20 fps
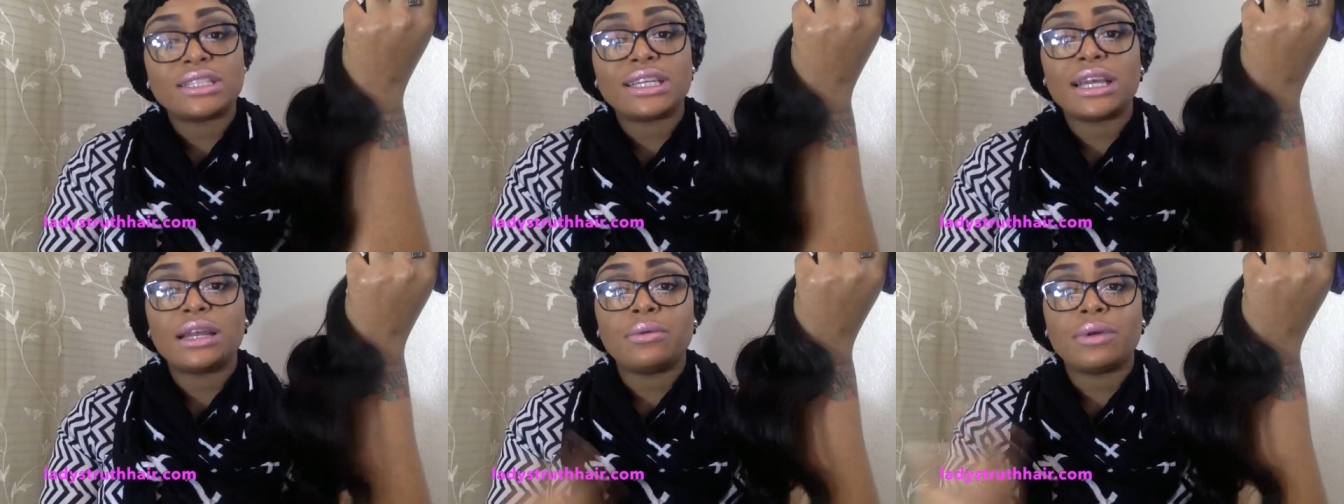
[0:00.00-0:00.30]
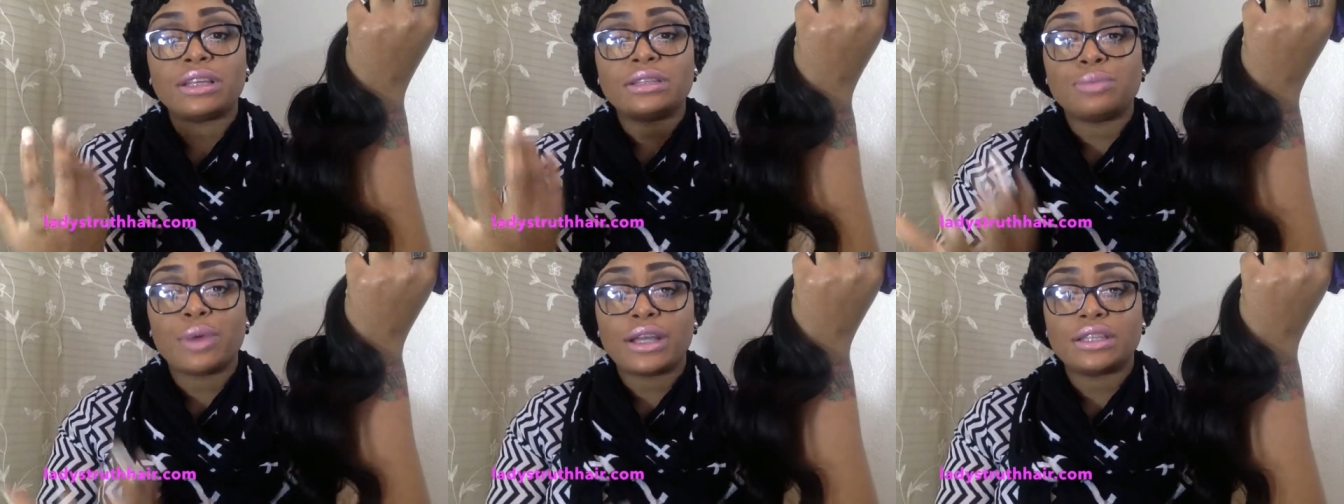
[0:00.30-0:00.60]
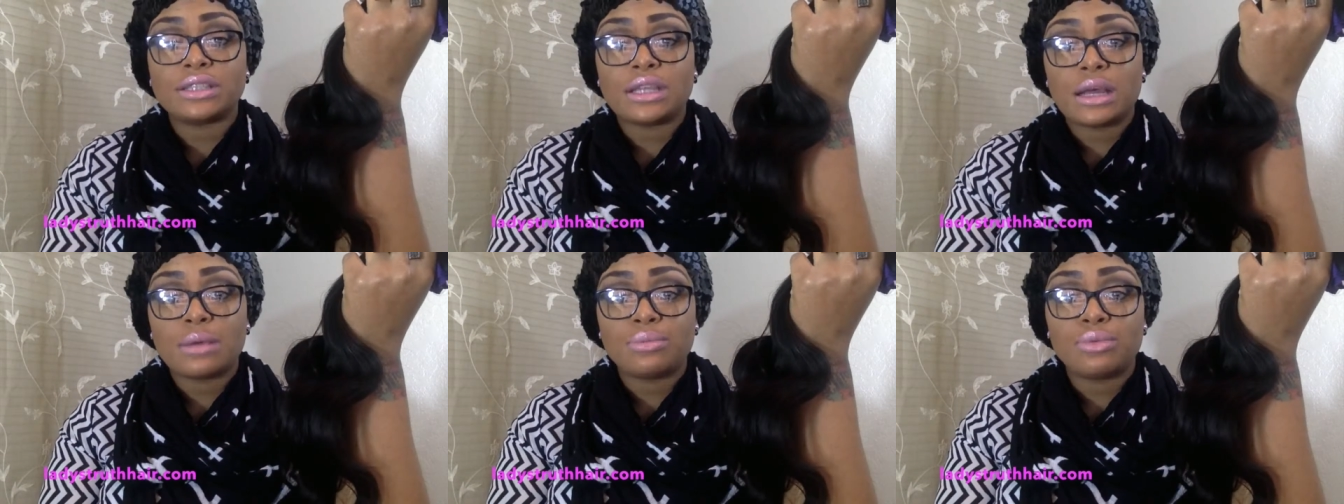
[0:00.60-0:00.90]
Anyways, back
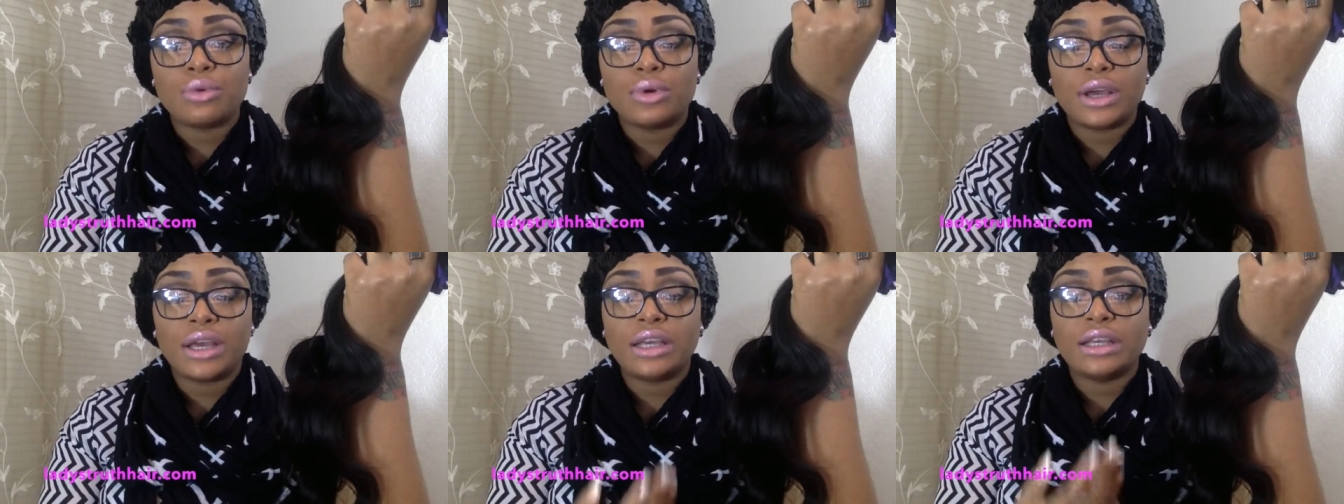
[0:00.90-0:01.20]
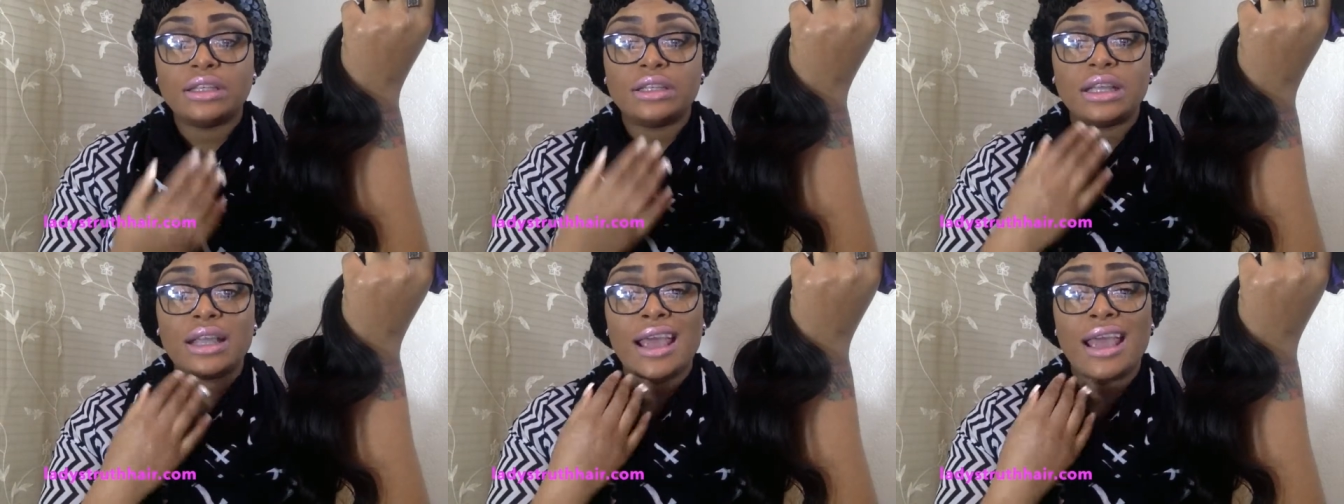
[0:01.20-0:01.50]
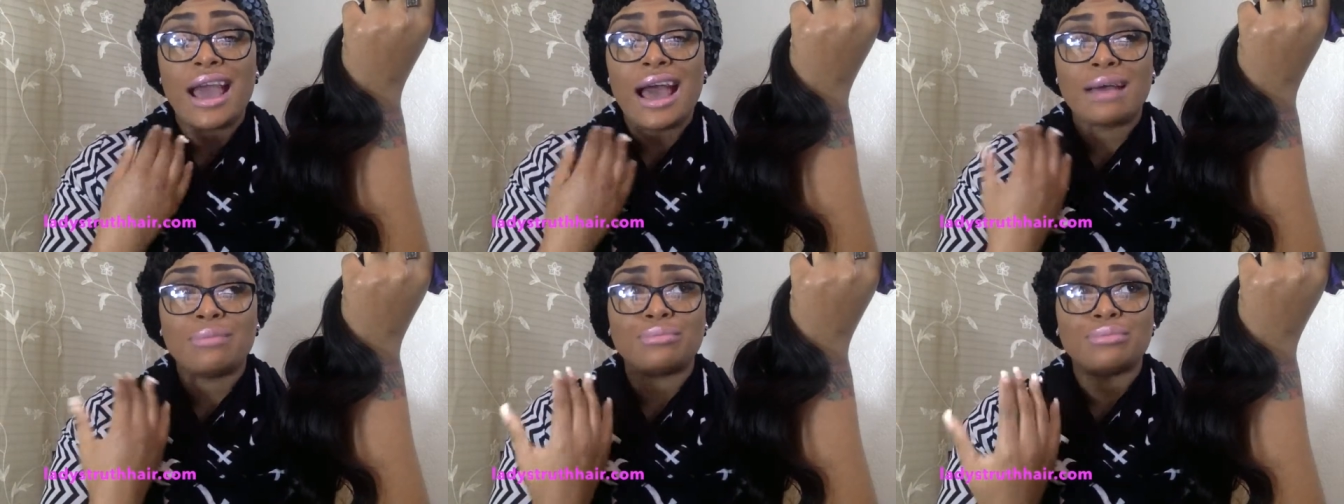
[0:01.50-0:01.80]
to that point, they,
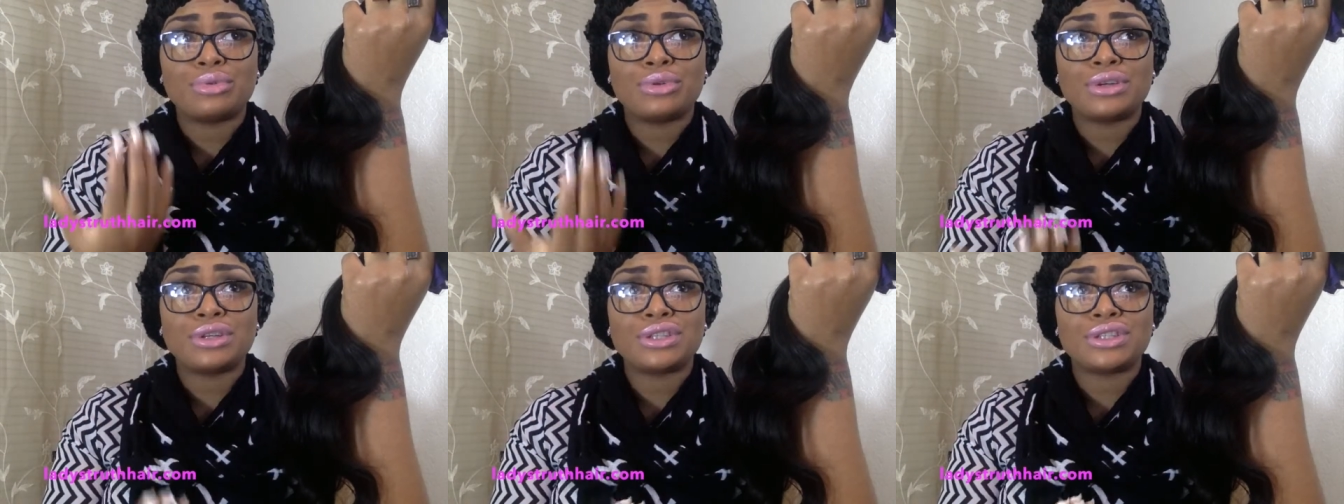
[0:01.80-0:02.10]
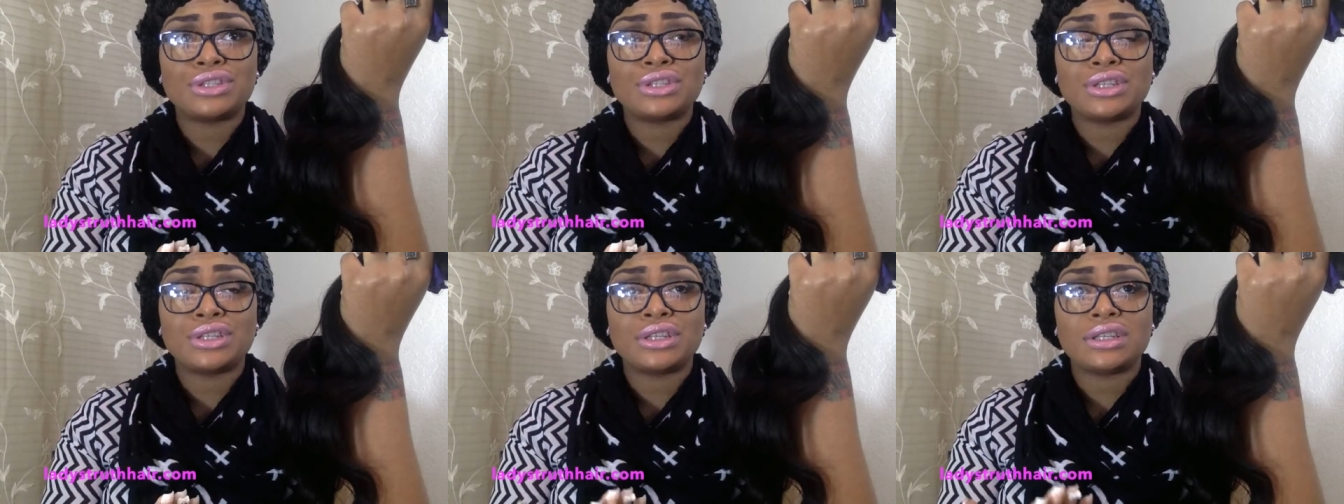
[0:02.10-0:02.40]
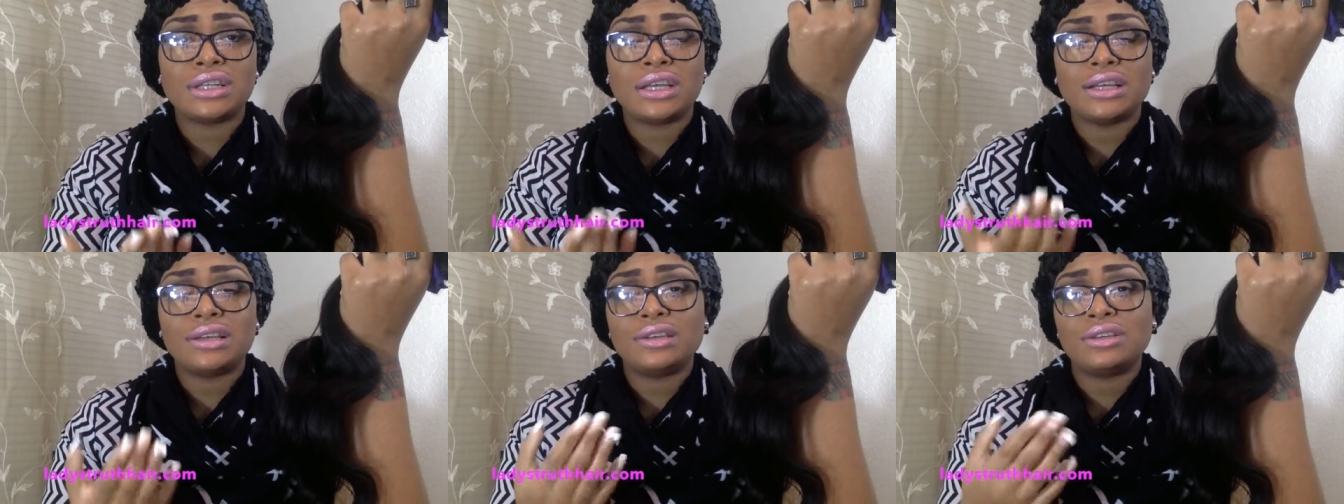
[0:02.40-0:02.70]
I'm pretty sure
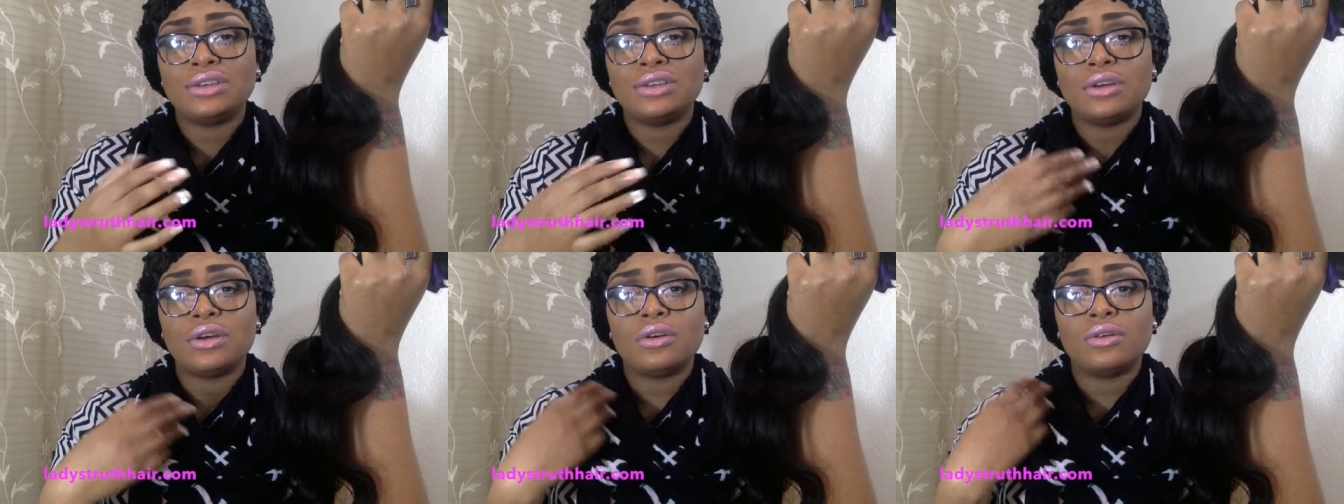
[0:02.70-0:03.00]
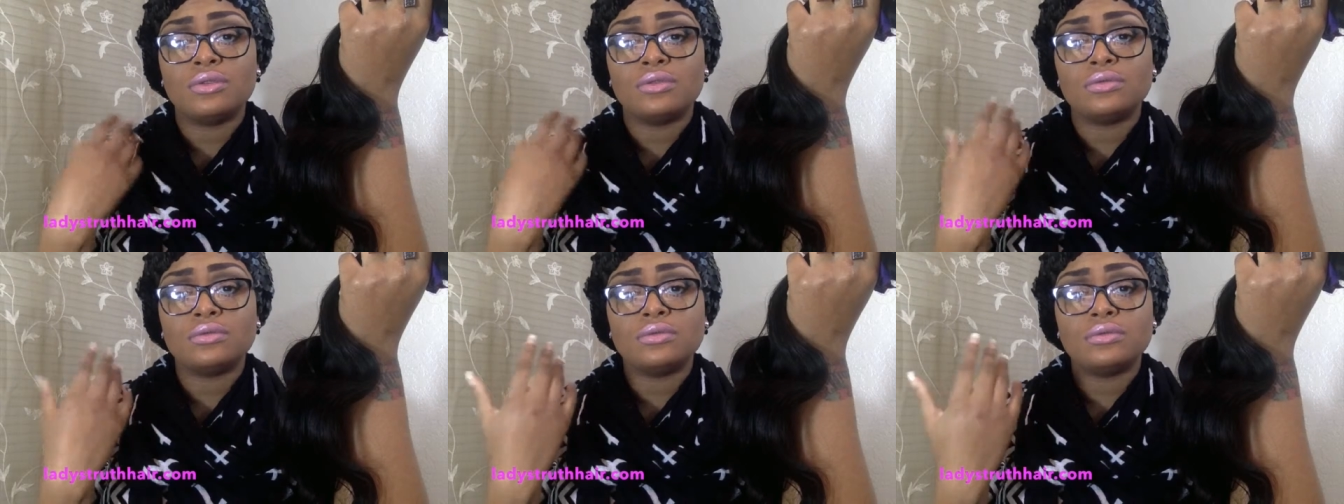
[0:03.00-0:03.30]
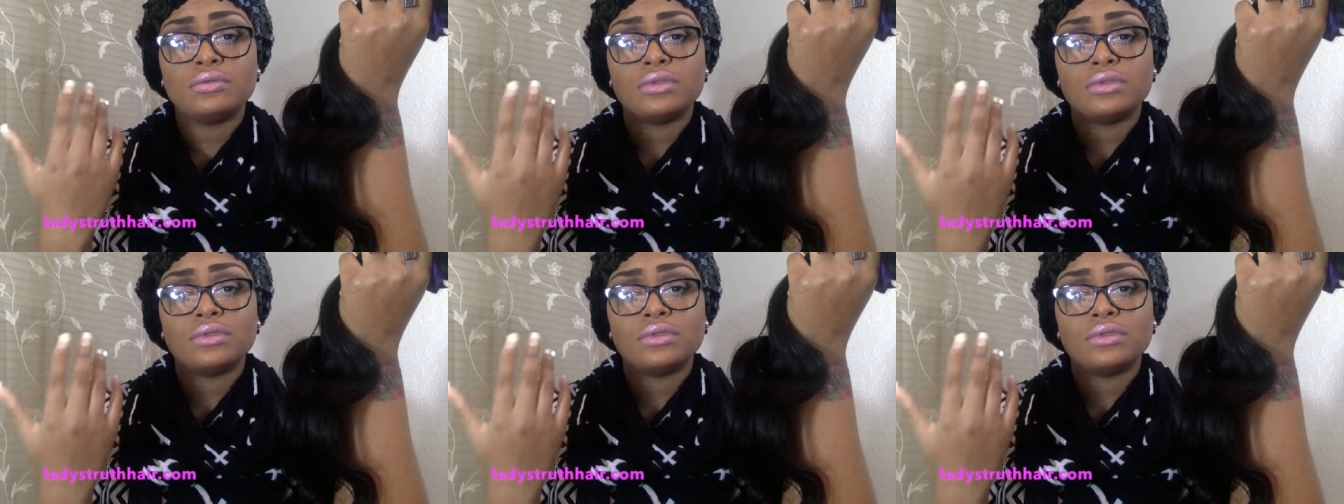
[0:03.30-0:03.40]
they, you know,